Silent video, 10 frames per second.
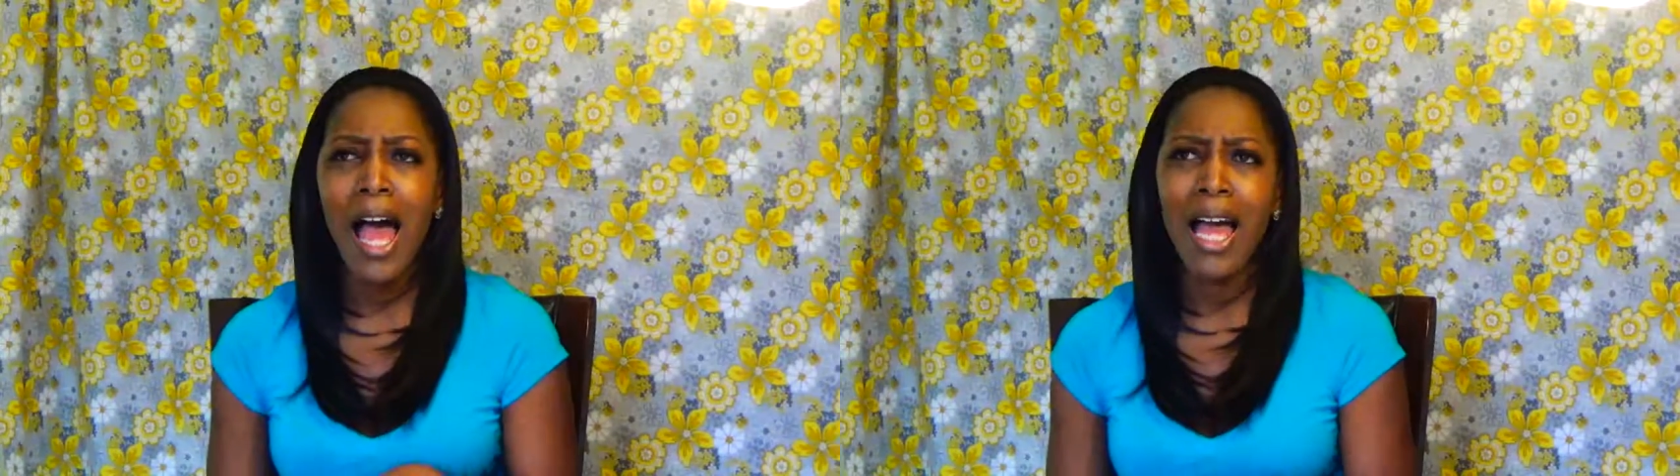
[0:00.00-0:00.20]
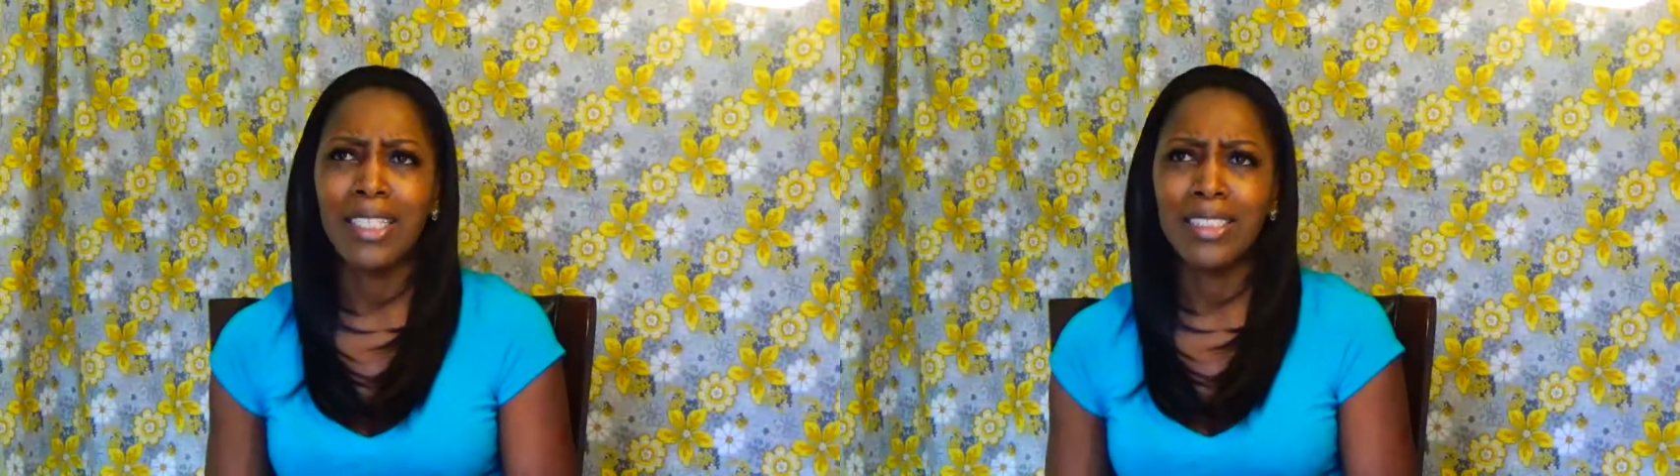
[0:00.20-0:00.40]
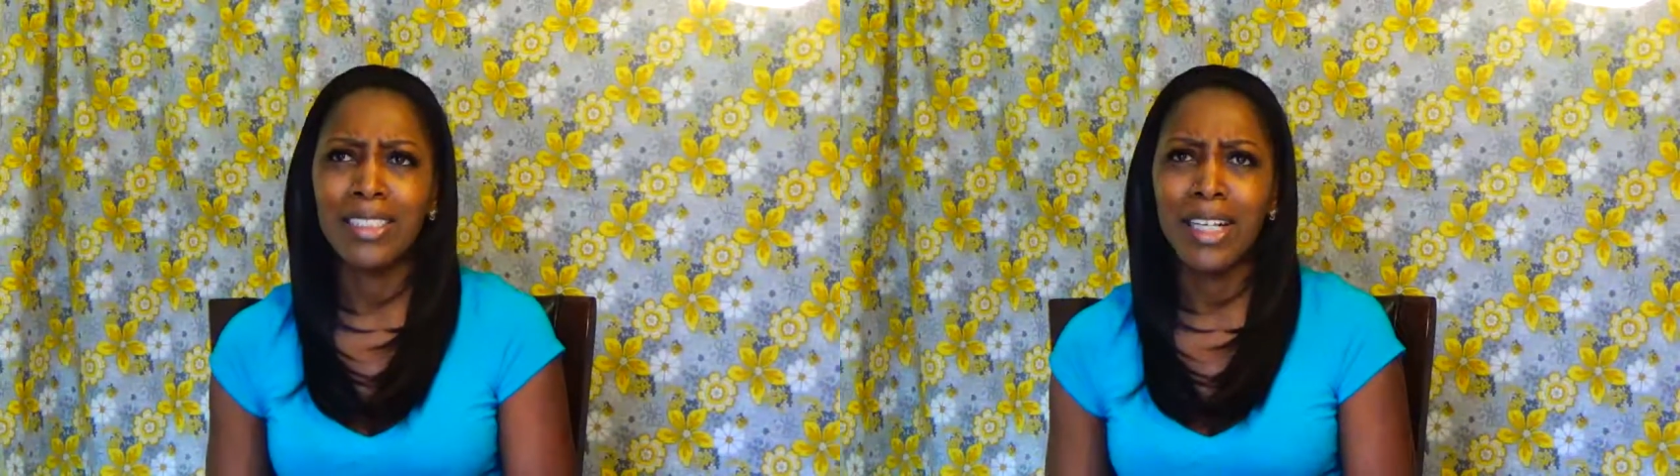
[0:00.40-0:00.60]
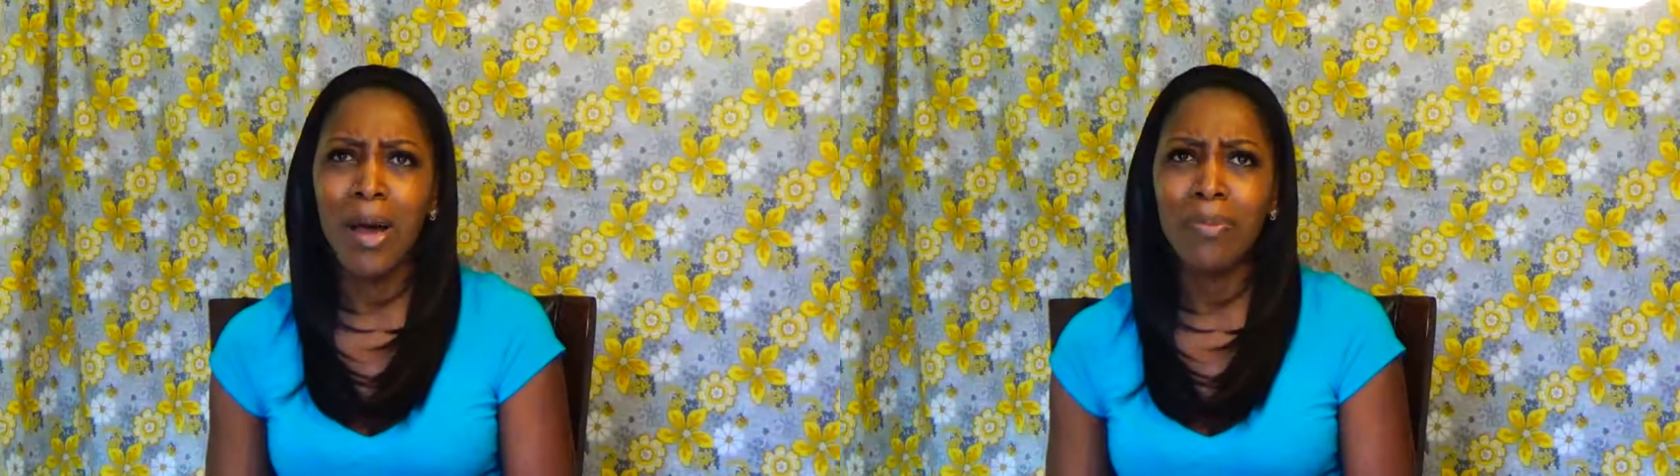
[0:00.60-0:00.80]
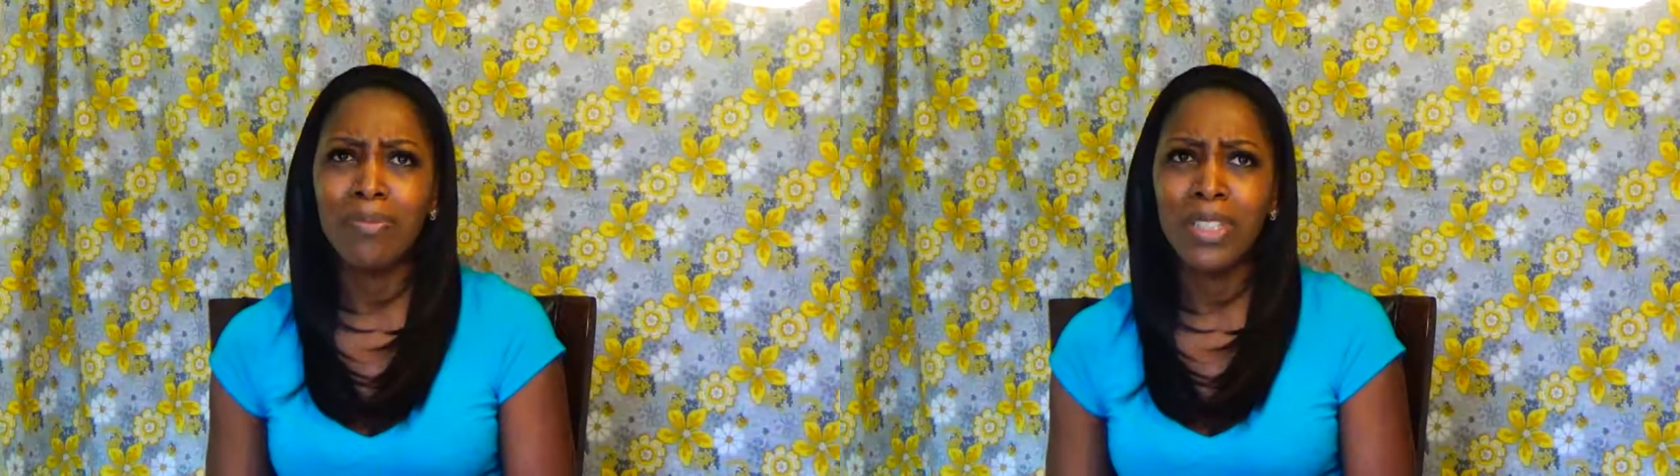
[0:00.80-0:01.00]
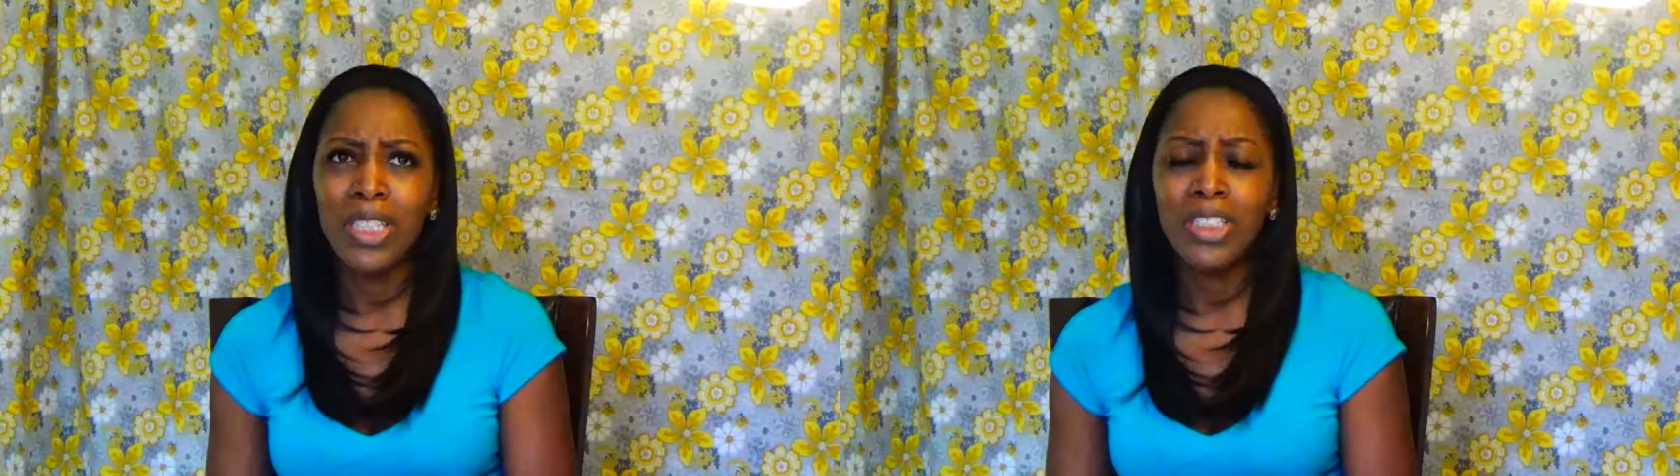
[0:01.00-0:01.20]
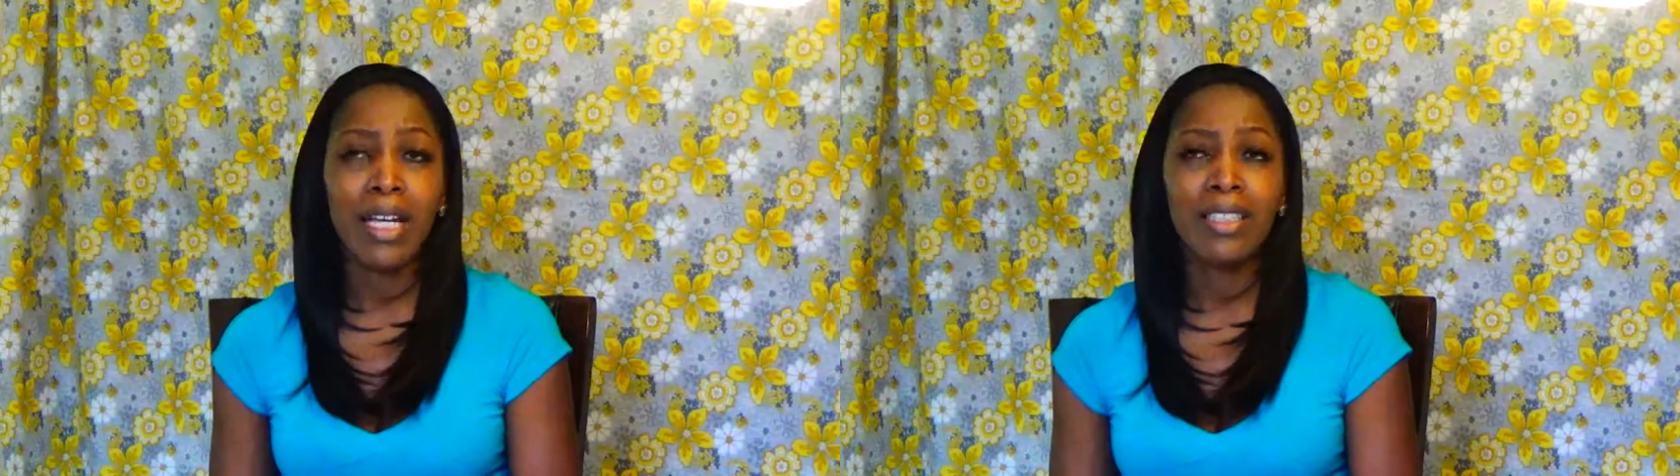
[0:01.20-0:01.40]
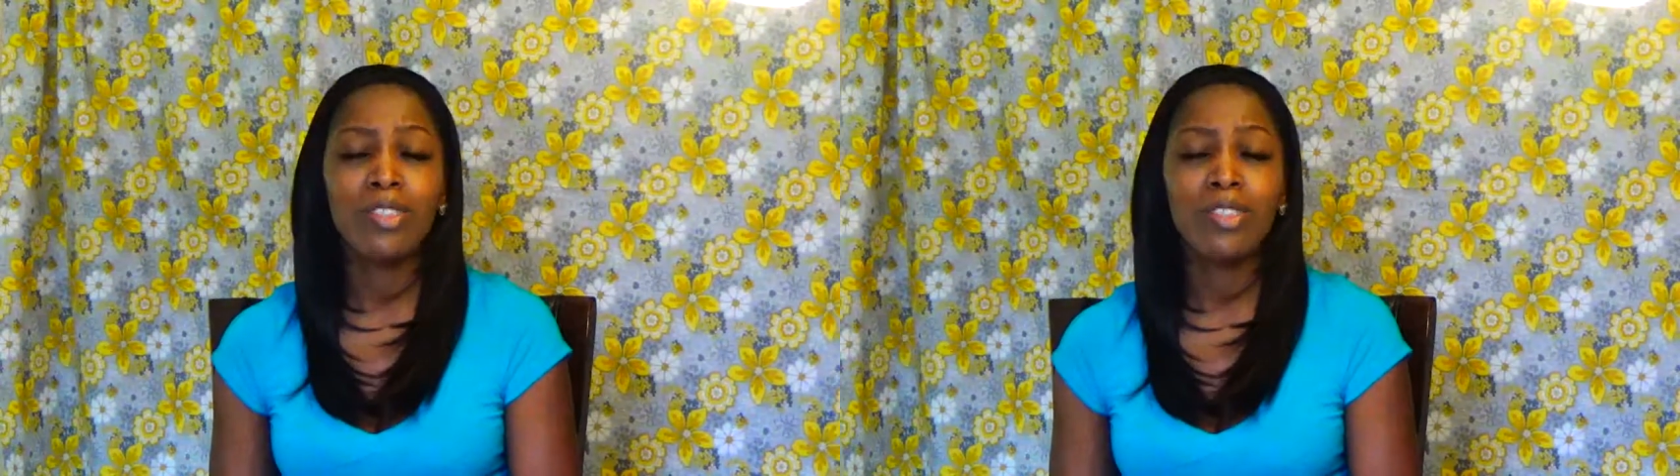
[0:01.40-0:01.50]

And it's